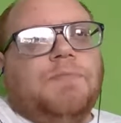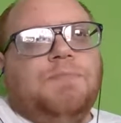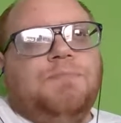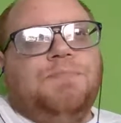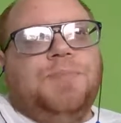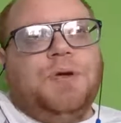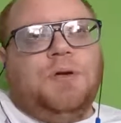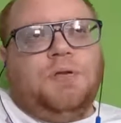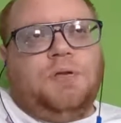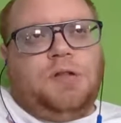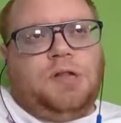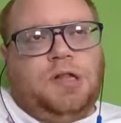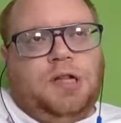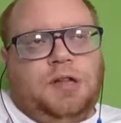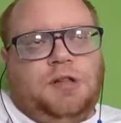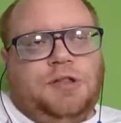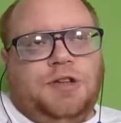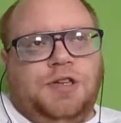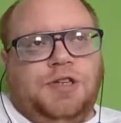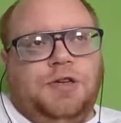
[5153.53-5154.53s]
built
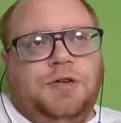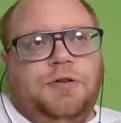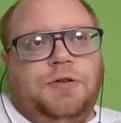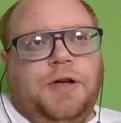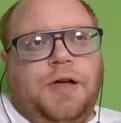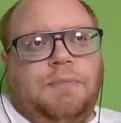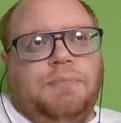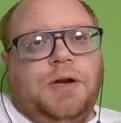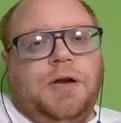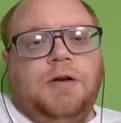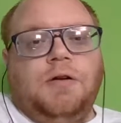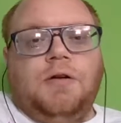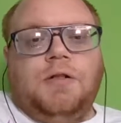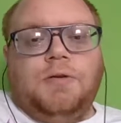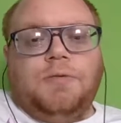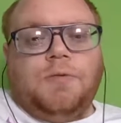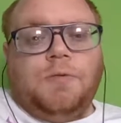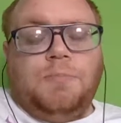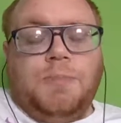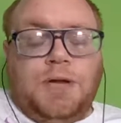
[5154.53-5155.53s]
season two yet, but I know
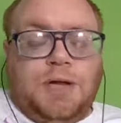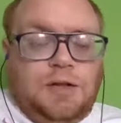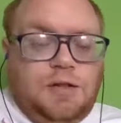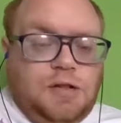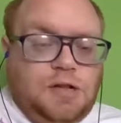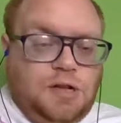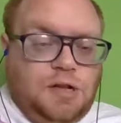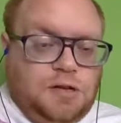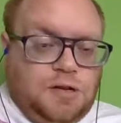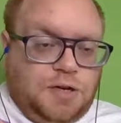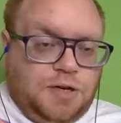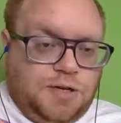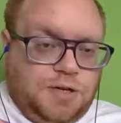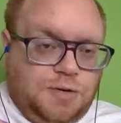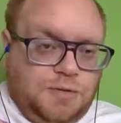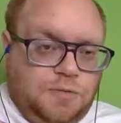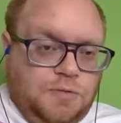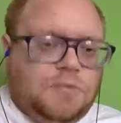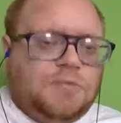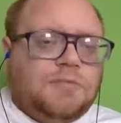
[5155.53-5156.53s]
there will be a season
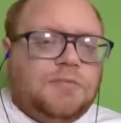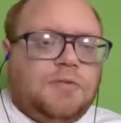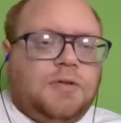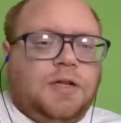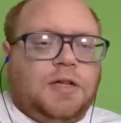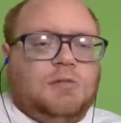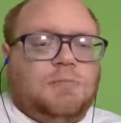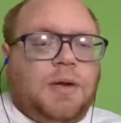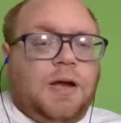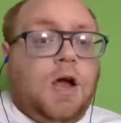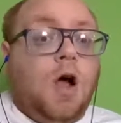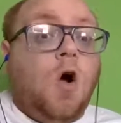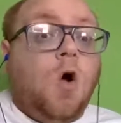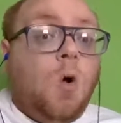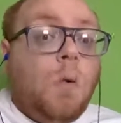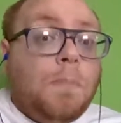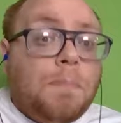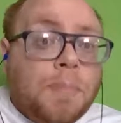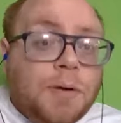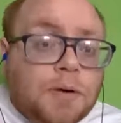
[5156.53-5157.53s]
two. That's my
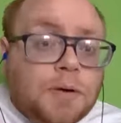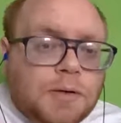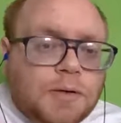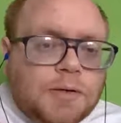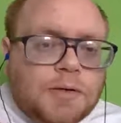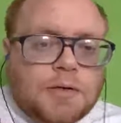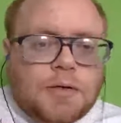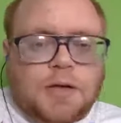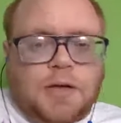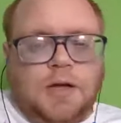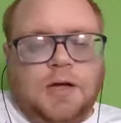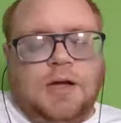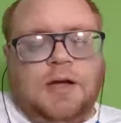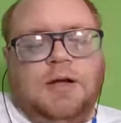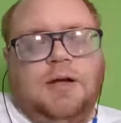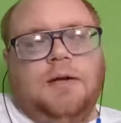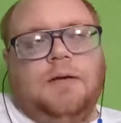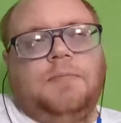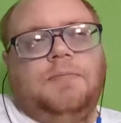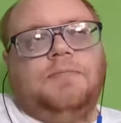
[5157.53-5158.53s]
hope.
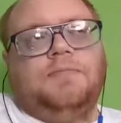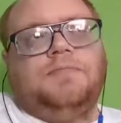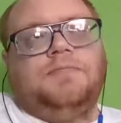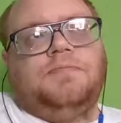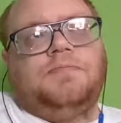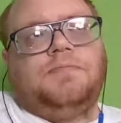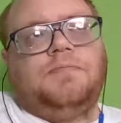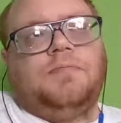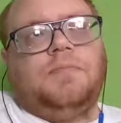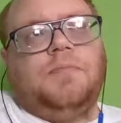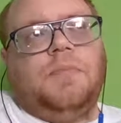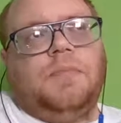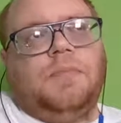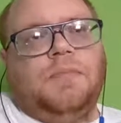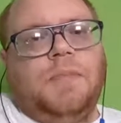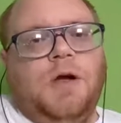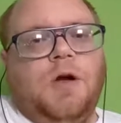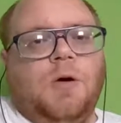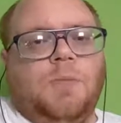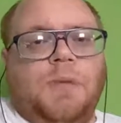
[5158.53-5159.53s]
Um,
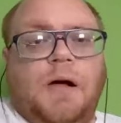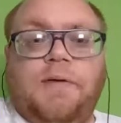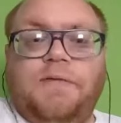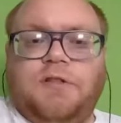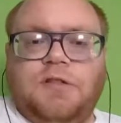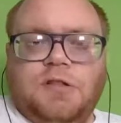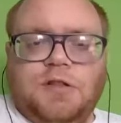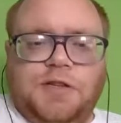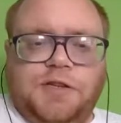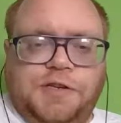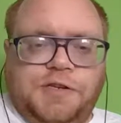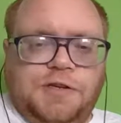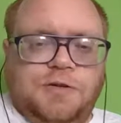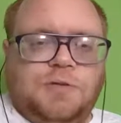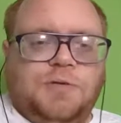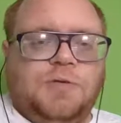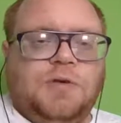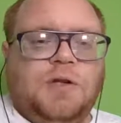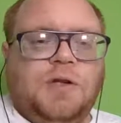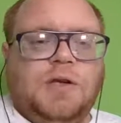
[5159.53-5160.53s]
my hope, obviously,
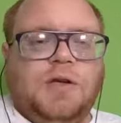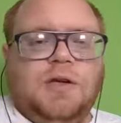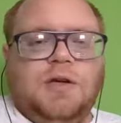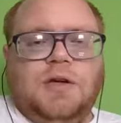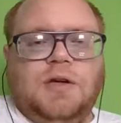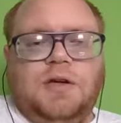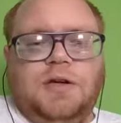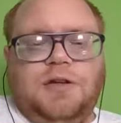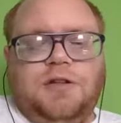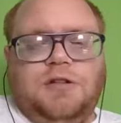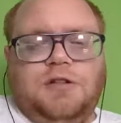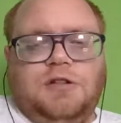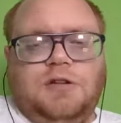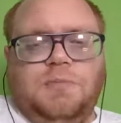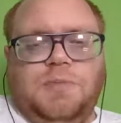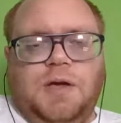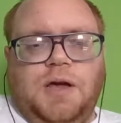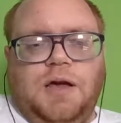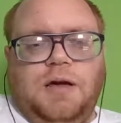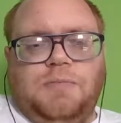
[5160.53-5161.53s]
too, is to
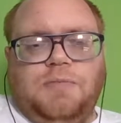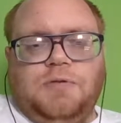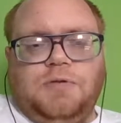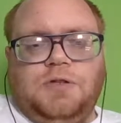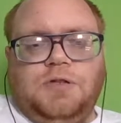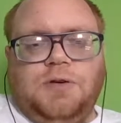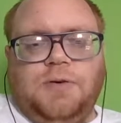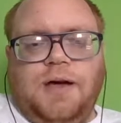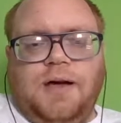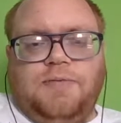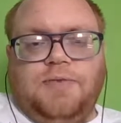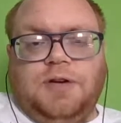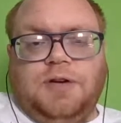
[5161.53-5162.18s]
be able to have a